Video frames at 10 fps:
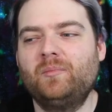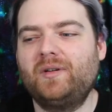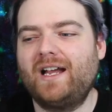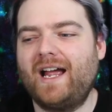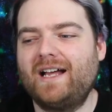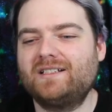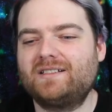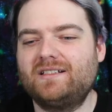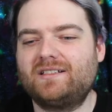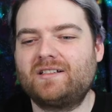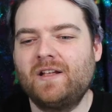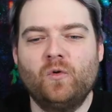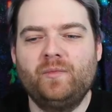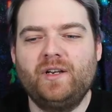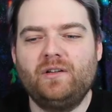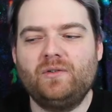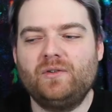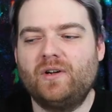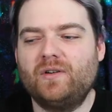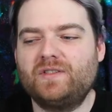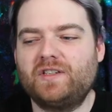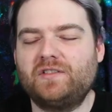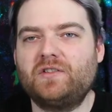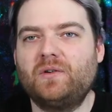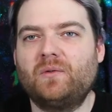but it has this woman who goes into